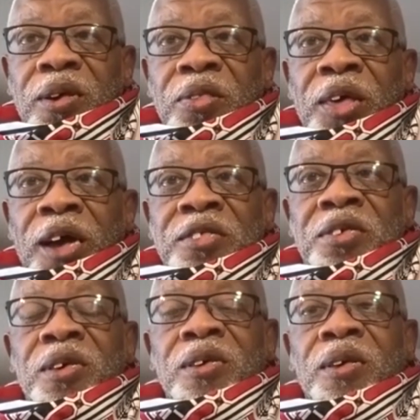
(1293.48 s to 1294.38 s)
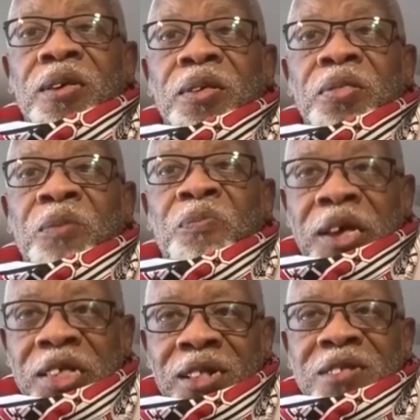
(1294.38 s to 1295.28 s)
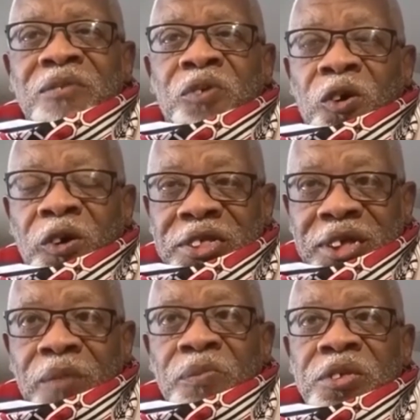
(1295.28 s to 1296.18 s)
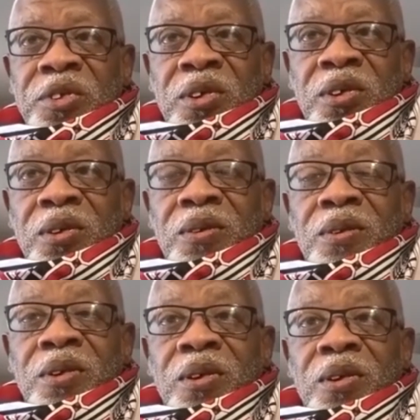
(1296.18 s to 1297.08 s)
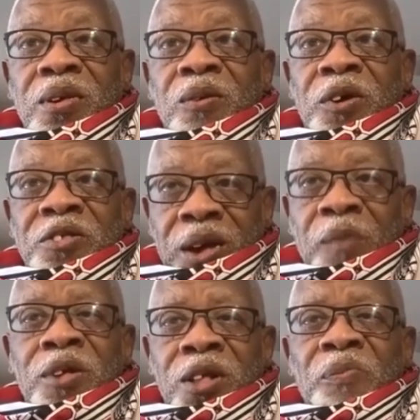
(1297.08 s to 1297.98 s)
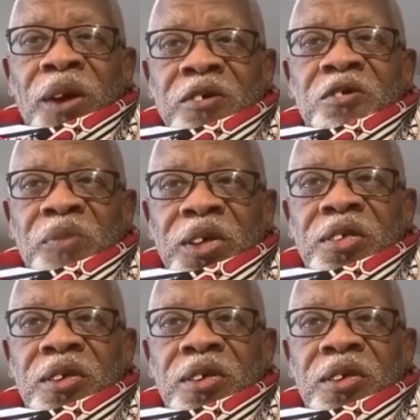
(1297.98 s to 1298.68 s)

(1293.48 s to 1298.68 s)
that the penalty for contempt was capital punishment.